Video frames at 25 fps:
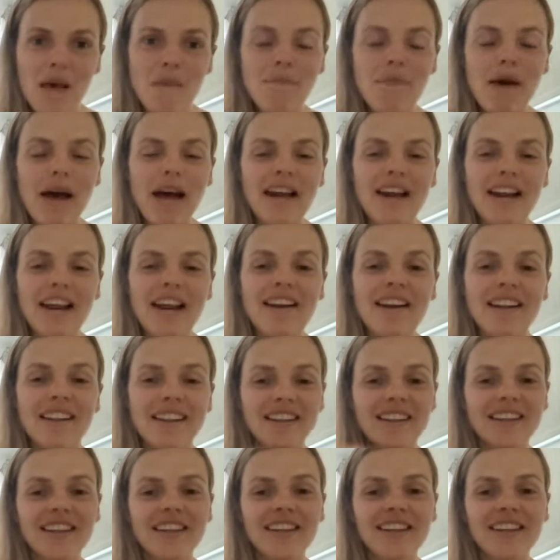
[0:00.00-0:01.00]
But
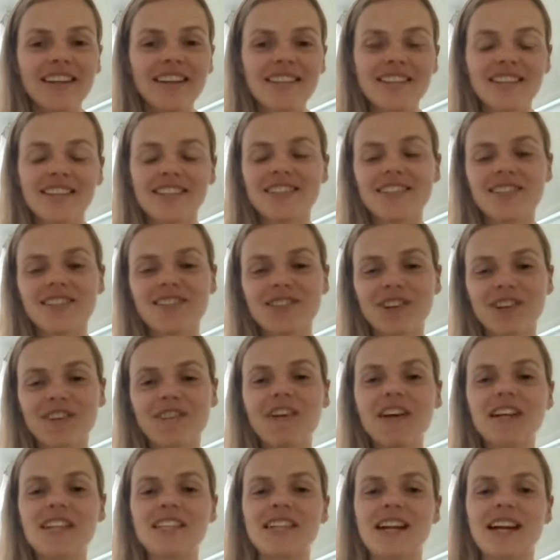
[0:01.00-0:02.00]
another thing that it does that's so
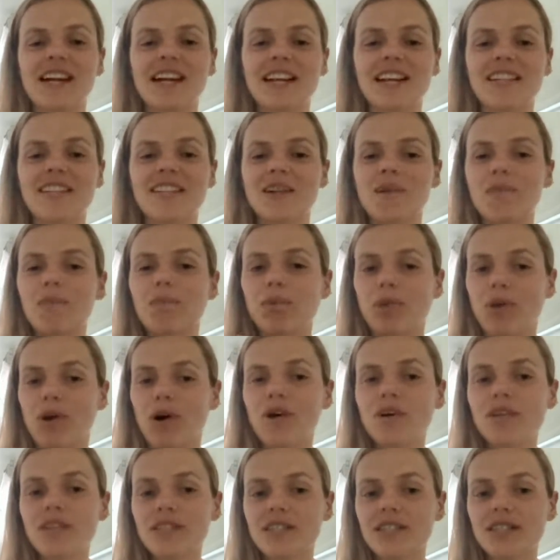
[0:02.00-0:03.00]
fascinating is that it
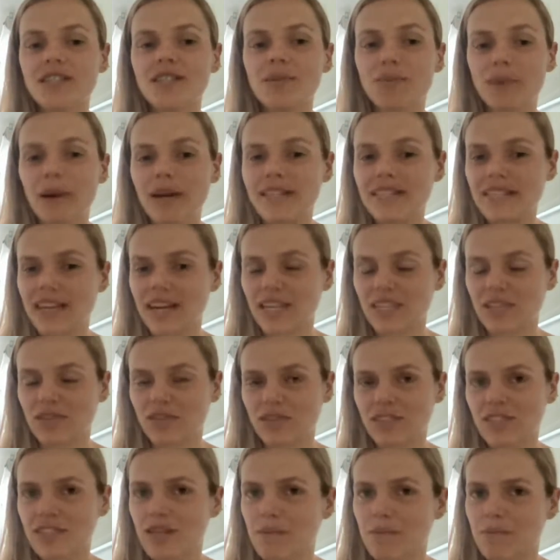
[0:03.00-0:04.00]
blocks the sweet taste
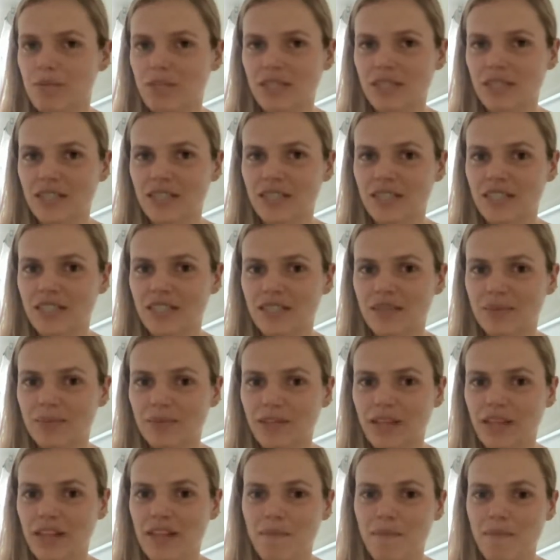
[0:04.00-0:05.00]
receptors
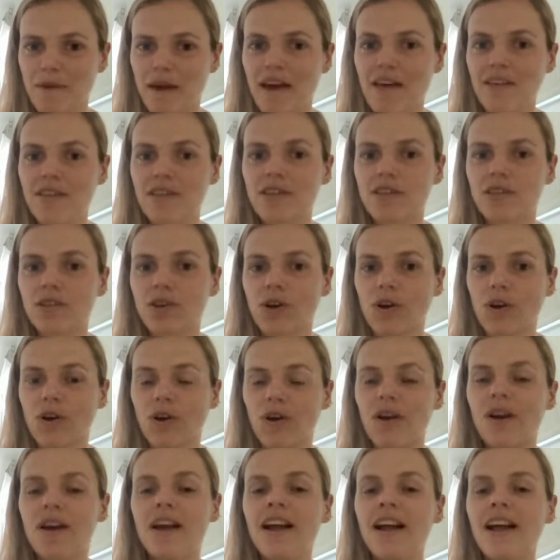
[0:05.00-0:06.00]
within the mouth.
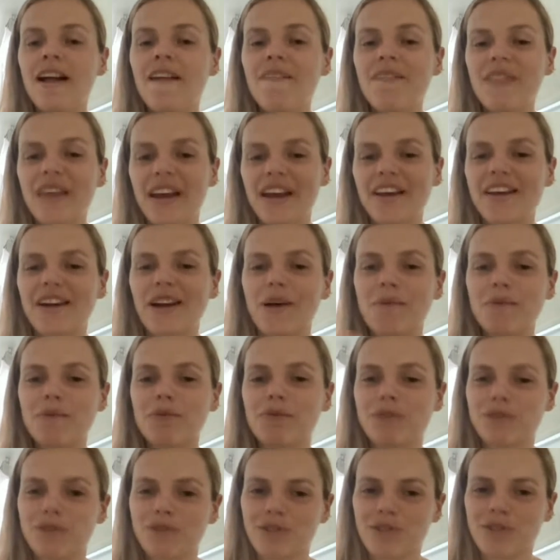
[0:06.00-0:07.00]
So that can help
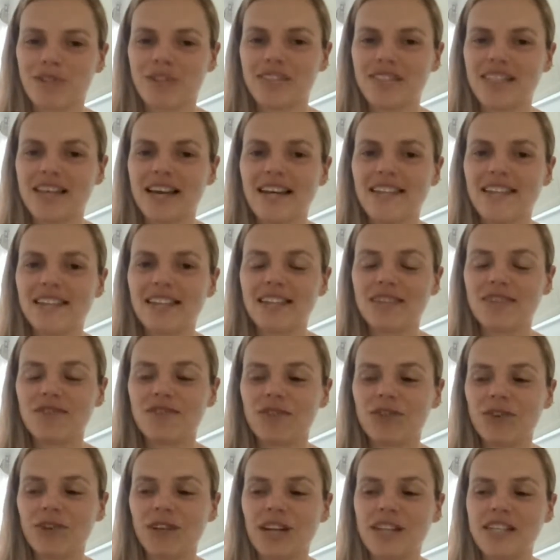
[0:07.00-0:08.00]
to reduce excess
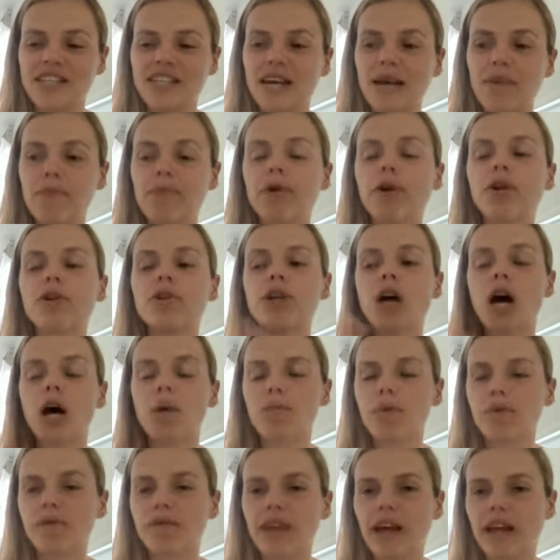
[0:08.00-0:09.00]
food intake. But on
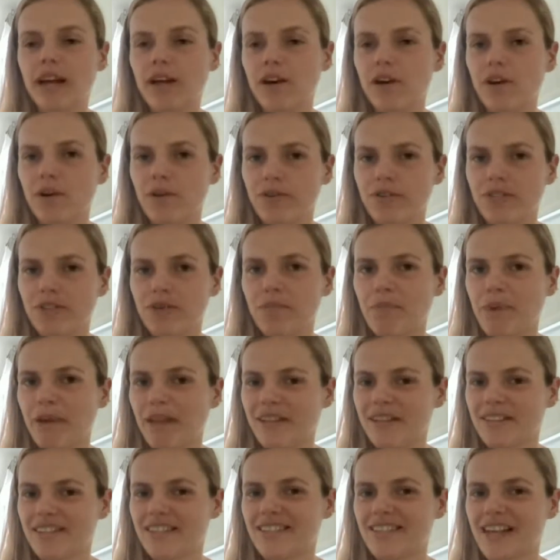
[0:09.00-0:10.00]
top of that, it also
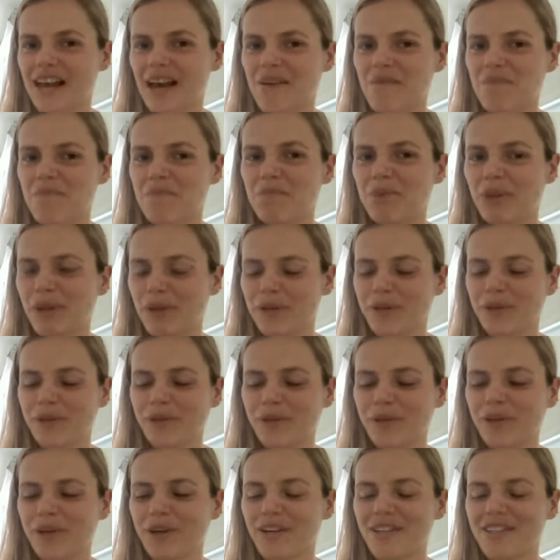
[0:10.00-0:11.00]
balances out blood
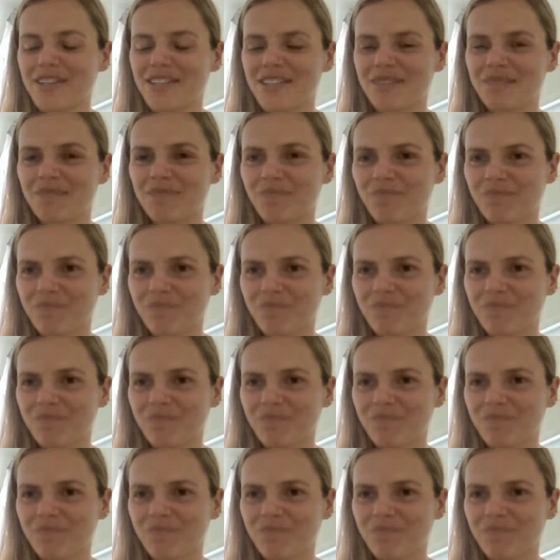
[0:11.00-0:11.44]
glucose.